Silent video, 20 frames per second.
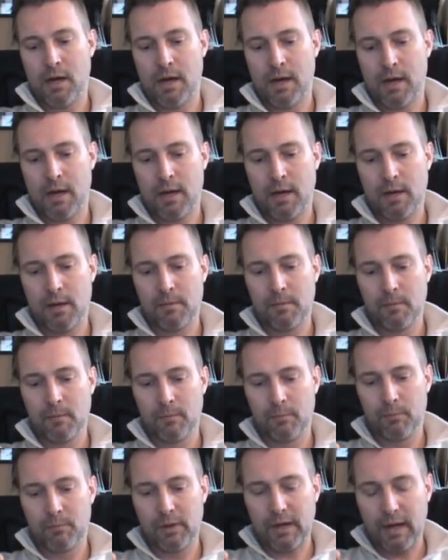
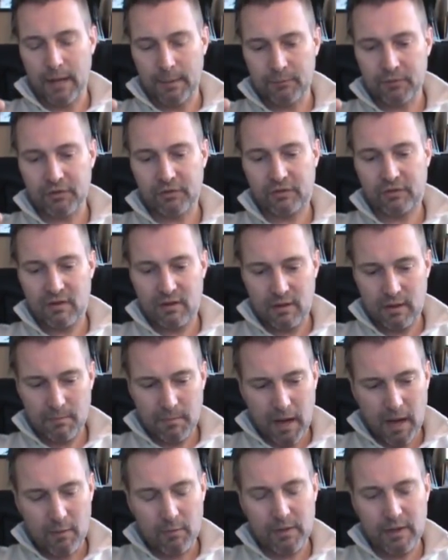But I'm just,
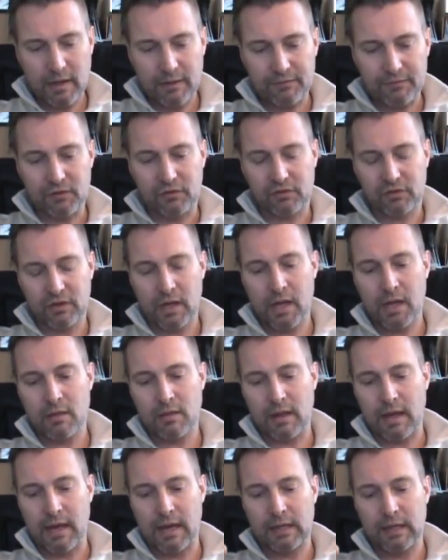I would have to
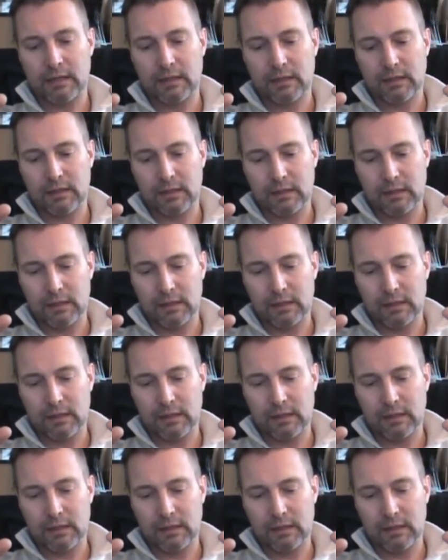say that